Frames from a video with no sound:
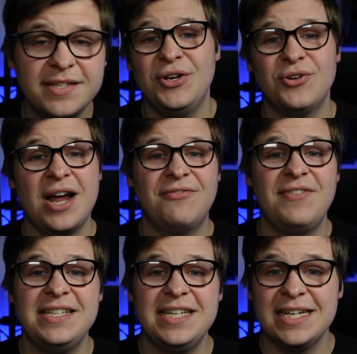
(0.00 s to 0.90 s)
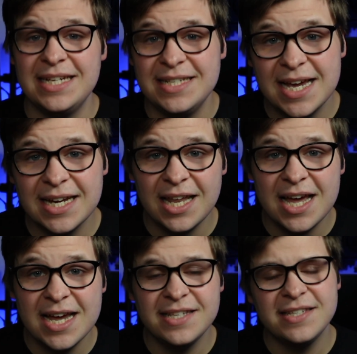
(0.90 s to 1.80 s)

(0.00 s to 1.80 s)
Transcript: you're not facing any deadlines.